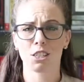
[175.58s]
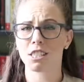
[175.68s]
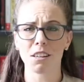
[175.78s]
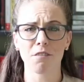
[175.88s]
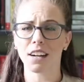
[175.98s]

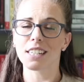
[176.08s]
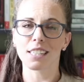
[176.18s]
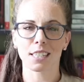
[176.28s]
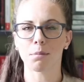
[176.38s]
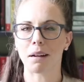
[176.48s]
just the
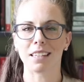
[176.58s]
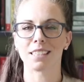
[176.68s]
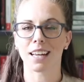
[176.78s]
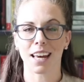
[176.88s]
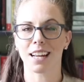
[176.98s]
funnest
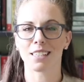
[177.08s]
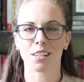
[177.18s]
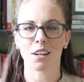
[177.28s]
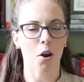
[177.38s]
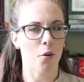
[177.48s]
experience, and getting
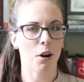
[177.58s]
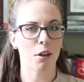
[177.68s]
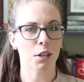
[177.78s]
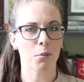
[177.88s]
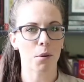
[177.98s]
to know her
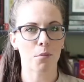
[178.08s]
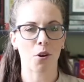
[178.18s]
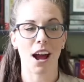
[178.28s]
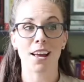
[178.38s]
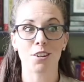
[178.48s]
a little bit
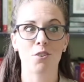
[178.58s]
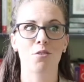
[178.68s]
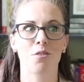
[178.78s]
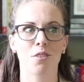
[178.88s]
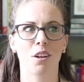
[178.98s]
more, and
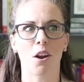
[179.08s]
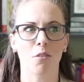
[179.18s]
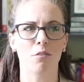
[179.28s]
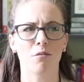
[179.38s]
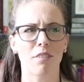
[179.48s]
knew, you
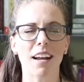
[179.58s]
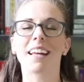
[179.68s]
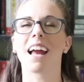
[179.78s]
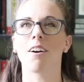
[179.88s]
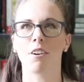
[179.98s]
know,
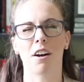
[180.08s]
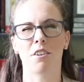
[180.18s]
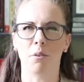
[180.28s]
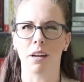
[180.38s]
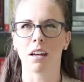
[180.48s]
finding out,
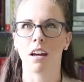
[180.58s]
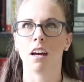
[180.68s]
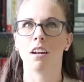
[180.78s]
not knowing,